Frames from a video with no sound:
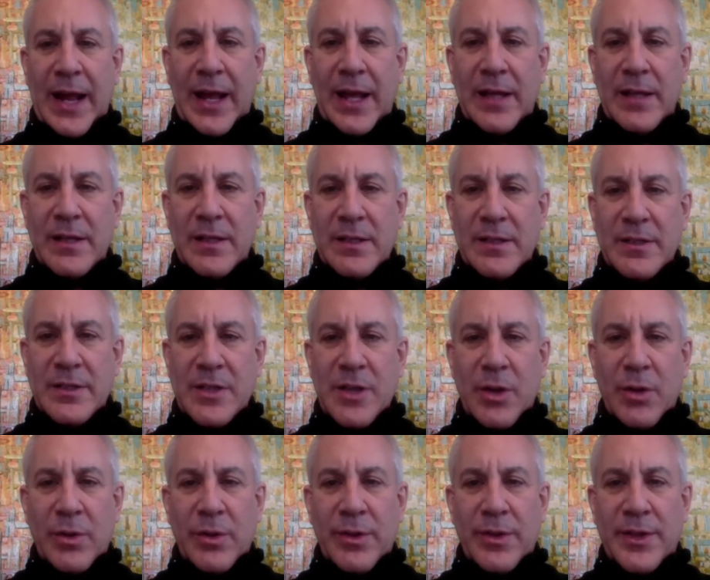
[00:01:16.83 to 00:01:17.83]
And
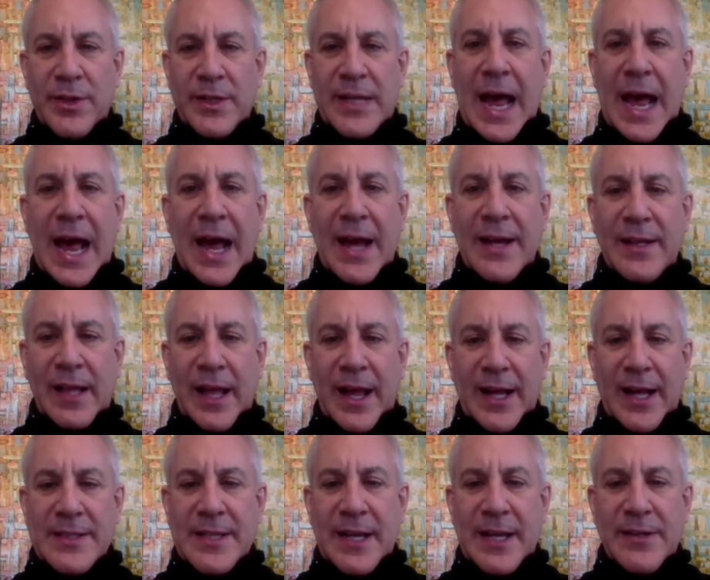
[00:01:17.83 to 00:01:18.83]
so the
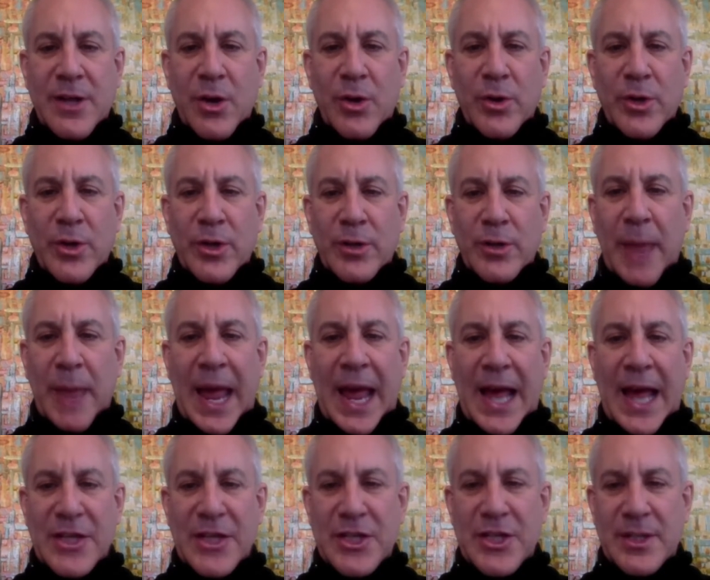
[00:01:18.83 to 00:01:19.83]
guidelines, I know you're
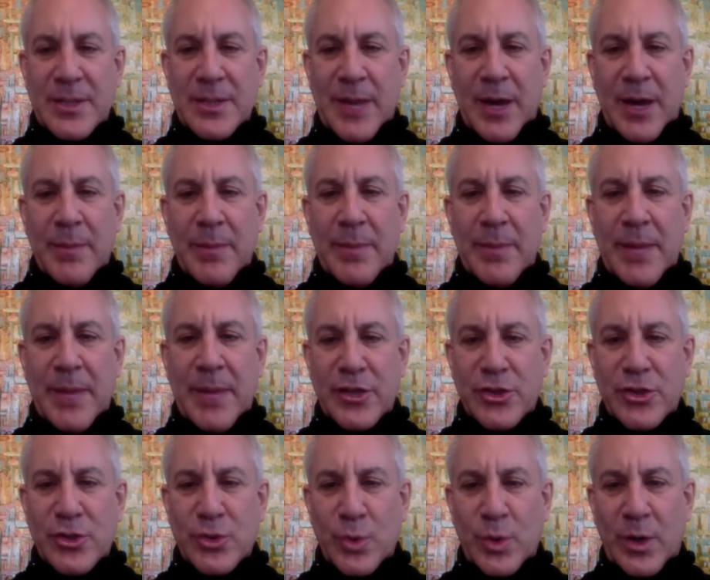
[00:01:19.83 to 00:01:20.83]
passionate about
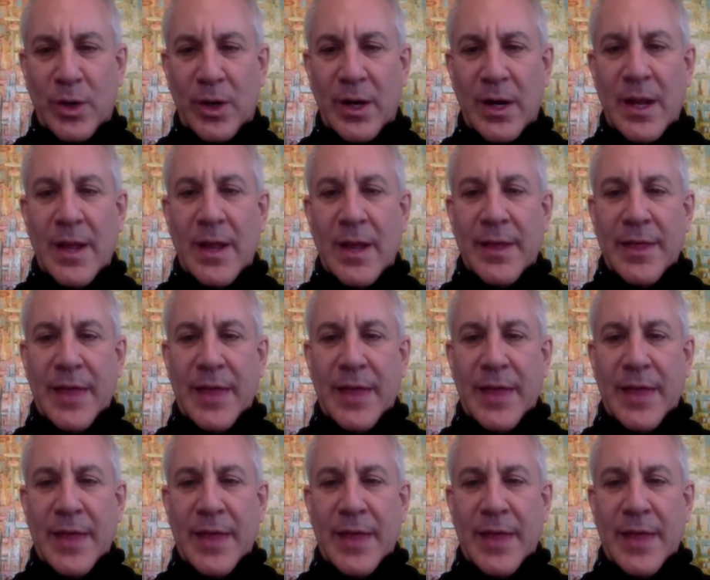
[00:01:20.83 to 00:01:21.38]
making sure